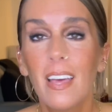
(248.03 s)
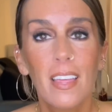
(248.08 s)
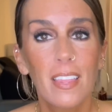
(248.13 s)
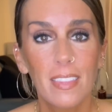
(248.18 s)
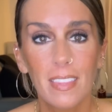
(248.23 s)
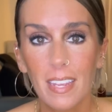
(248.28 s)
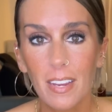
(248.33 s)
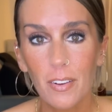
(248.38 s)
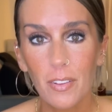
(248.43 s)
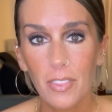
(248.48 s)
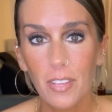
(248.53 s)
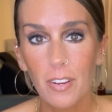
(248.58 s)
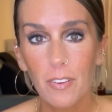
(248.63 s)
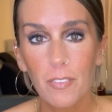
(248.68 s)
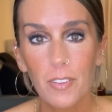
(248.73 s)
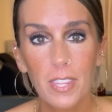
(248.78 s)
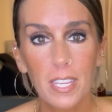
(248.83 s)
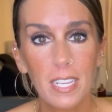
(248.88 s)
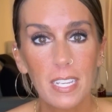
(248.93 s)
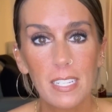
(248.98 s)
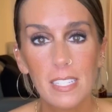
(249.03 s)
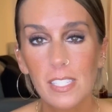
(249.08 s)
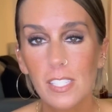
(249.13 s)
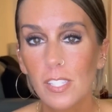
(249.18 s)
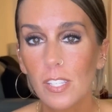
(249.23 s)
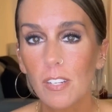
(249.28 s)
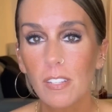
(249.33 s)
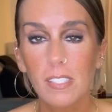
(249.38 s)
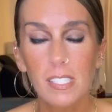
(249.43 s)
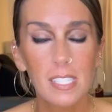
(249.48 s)
They are there for the
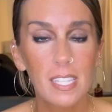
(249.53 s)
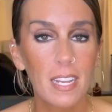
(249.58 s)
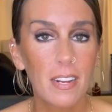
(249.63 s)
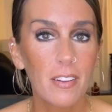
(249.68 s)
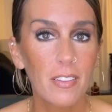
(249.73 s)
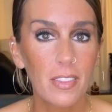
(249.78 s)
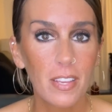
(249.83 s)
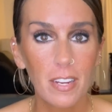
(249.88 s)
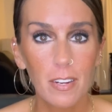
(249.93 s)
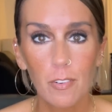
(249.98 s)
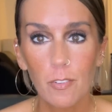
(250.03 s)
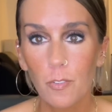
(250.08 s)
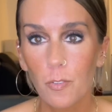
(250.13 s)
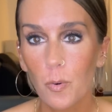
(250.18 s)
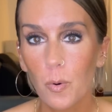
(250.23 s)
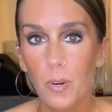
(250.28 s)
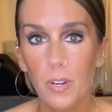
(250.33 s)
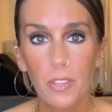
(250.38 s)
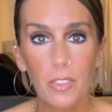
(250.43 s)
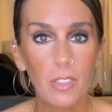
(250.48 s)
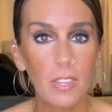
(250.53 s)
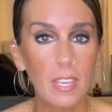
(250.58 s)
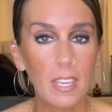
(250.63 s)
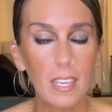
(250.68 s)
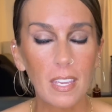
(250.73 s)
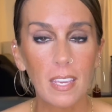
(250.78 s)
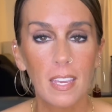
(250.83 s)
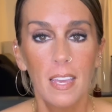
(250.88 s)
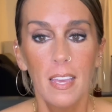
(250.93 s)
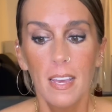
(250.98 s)
insults, they are there for
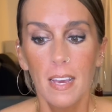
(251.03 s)
the